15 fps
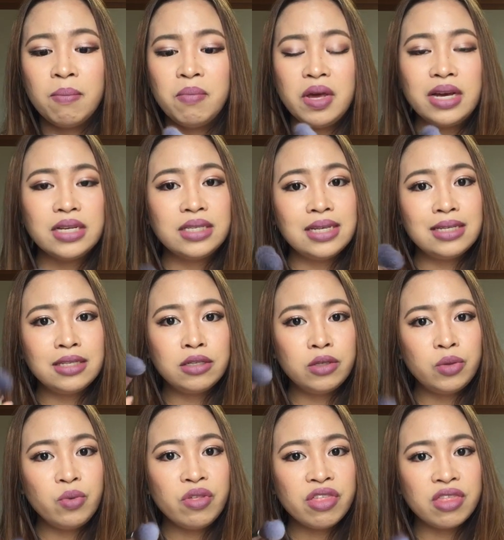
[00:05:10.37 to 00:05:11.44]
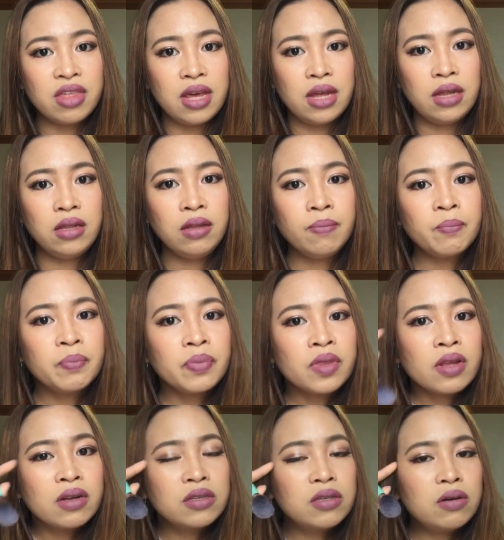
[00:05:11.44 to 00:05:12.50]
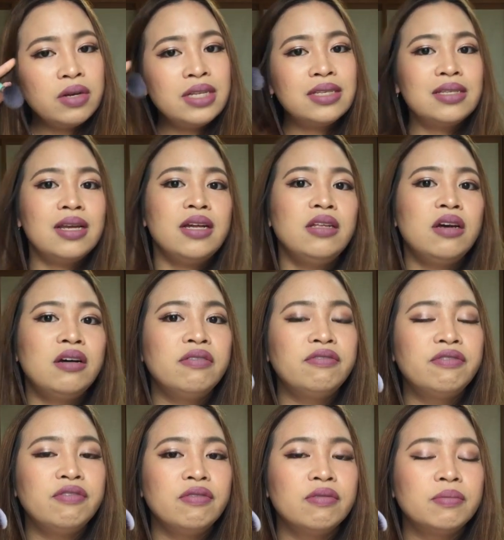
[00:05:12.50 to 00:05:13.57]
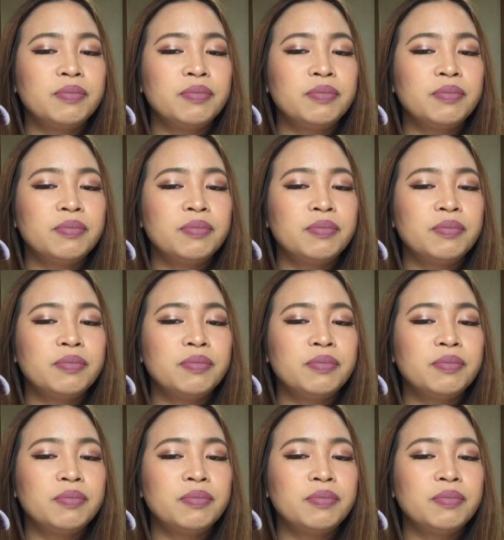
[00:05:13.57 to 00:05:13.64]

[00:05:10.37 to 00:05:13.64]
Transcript: because it's too thin. So instead of